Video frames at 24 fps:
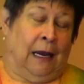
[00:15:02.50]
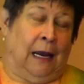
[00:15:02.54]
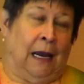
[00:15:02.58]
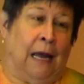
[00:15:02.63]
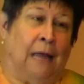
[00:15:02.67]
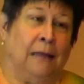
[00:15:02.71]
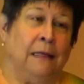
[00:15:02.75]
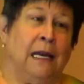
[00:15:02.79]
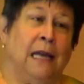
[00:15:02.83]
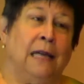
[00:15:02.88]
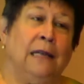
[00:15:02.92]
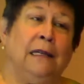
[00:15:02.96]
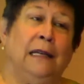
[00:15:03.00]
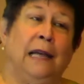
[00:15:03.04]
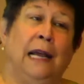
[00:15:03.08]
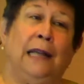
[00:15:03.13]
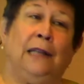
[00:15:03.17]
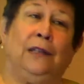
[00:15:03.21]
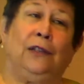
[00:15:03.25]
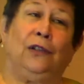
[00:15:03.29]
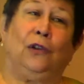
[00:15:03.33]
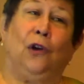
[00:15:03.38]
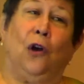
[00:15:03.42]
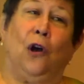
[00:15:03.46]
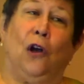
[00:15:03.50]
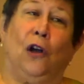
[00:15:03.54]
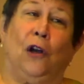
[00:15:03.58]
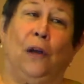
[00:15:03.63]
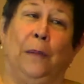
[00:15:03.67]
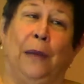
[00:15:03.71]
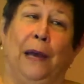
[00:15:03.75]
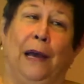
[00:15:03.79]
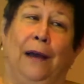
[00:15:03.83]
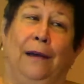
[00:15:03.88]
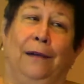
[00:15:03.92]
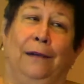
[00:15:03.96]
And then let's talk
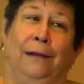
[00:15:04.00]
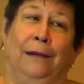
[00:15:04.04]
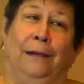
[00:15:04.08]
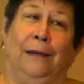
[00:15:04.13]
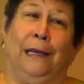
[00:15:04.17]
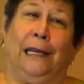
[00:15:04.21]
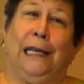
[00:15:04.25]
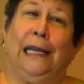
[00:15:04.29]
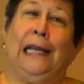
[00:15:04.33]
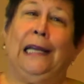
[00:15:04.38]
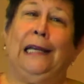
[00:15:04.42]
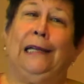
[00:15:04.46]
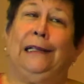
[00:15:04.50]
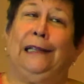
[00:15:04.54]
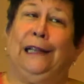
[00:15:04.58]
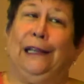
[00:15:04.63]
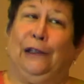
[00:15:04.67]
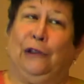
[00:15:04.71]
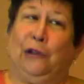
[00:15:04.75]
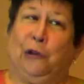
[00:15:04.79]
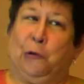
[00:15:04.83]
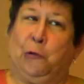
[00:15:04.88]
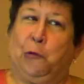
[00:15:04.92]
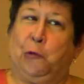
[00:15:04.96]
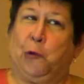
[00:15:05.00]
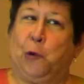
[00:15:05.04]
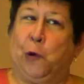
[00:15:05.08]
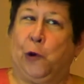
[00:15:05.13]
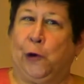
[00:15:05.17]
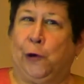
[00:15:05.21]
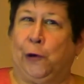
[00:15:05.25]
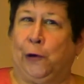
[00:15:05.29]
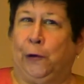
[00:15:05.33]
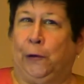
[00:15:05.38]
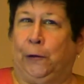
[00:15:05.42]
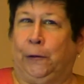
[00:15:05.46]
about healing the
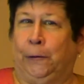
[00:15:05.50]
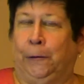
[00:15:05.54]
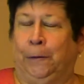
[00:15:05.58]
world.